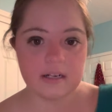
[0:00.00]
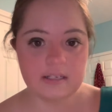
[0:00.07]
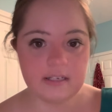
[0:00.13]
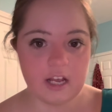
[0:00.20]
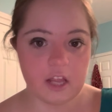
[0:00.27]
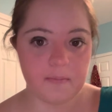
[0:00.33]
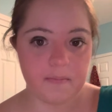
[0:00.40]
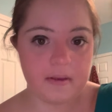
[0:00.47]

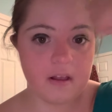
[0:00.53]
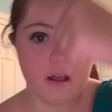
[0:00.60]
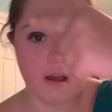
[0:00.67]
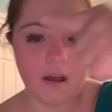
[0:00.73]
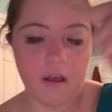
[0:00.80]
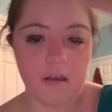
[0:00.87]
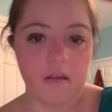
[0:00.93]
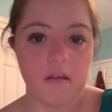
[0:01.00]
just
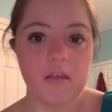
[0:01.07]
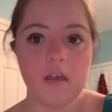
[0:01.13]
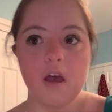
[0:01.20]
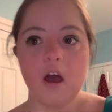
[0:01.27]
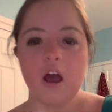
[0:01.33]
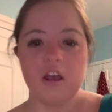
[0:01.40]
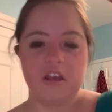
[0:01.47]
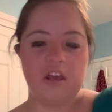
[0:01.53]
because
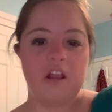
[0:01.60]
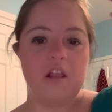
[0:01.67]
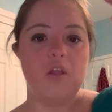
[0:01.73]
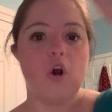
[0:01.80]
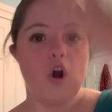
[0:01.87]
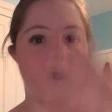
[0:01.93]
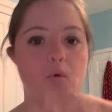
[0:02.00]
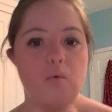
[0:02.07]
you can
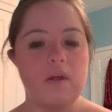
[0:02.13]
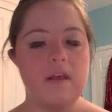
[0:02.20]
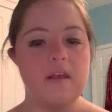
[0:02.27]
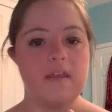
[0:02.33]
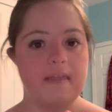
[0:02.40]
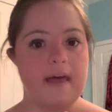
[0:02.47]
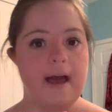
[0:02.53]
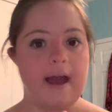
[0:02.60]
already
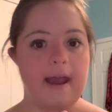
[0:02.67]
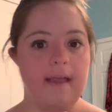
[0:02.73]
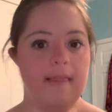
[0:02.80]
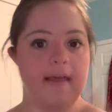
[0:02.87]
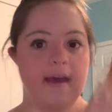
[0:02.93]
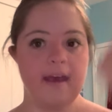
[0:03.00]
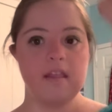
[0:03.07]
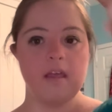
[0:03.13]
see the
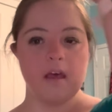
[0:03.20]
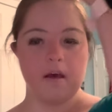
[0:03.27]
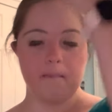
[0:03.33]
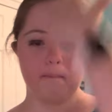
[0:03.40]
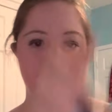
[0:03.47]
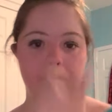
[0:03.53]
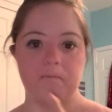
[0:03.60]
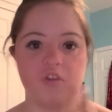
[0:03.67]
highlight
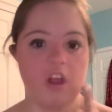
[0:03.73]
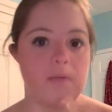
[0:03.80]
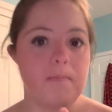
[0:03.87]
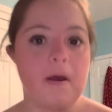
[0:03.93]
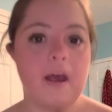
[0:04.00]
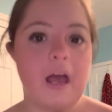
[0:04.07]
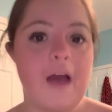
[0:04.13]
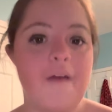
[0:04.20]
just
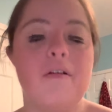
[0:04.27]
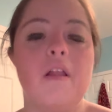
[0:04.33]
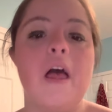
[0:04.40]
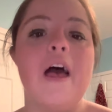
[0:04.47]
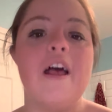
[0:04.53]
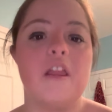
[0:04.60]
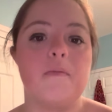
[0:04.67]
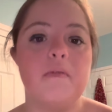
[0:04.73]
by having the
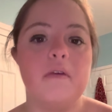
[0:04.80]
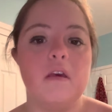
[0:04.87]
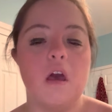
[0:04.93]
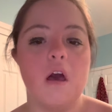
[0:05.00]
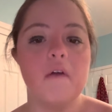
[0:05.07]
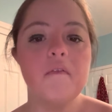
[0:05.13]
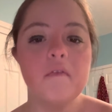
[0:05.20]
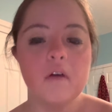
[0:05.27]

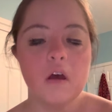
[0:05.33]
SPF